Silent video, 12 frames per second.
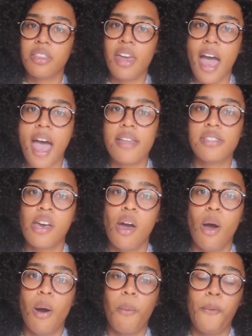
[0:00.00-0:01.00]
that
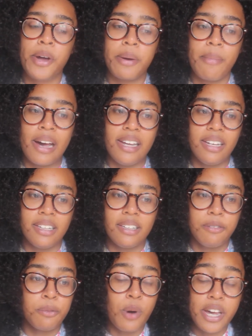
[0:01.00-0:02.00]
one of my
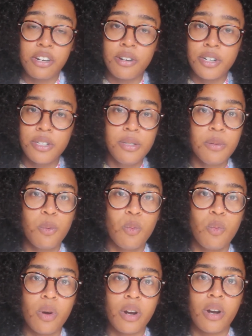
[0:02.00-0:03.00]
waiters
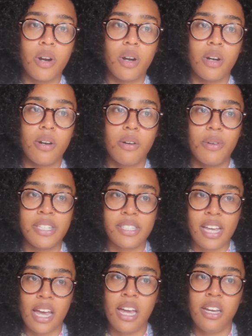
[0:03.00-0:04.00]
was
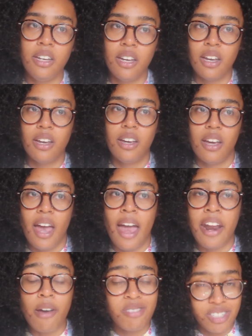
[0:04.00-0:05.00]
saying,
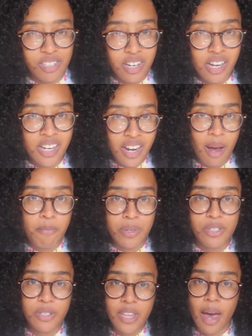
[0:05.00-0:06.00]
and I was good up
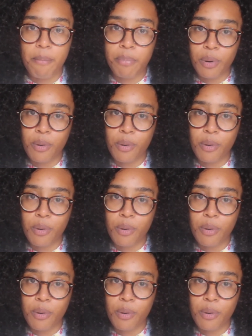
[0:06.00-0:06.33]
until that